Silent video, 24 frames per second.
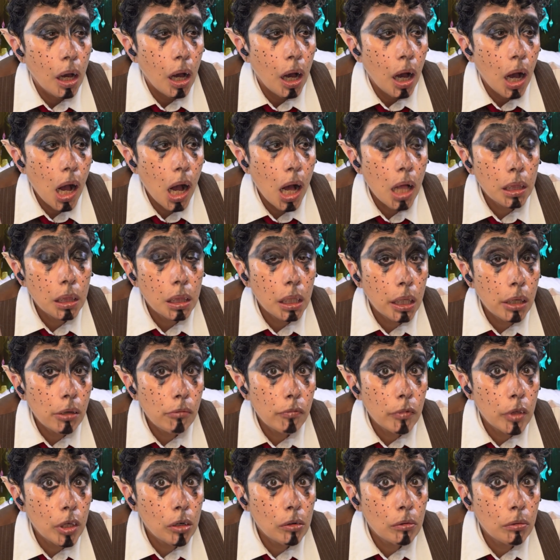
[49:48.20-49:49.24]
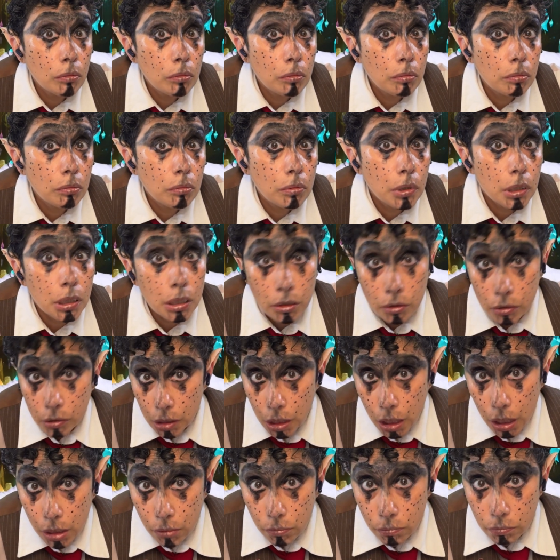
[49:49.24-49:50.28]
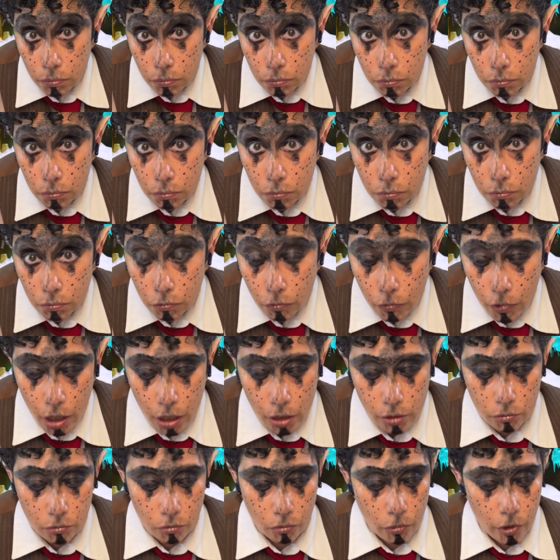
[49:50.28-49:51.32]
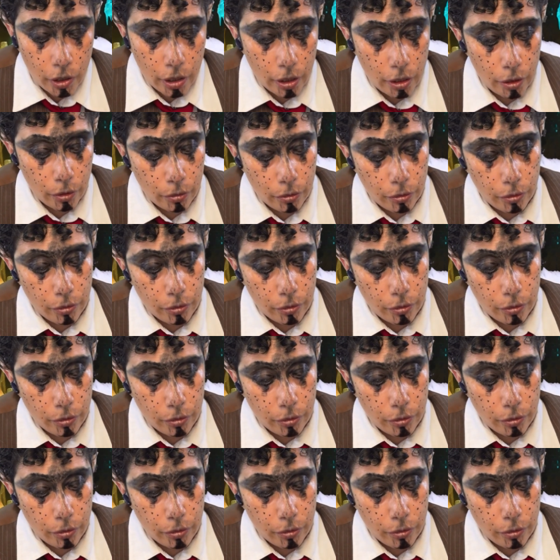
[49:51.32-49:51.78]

I'll leave you to sleep right with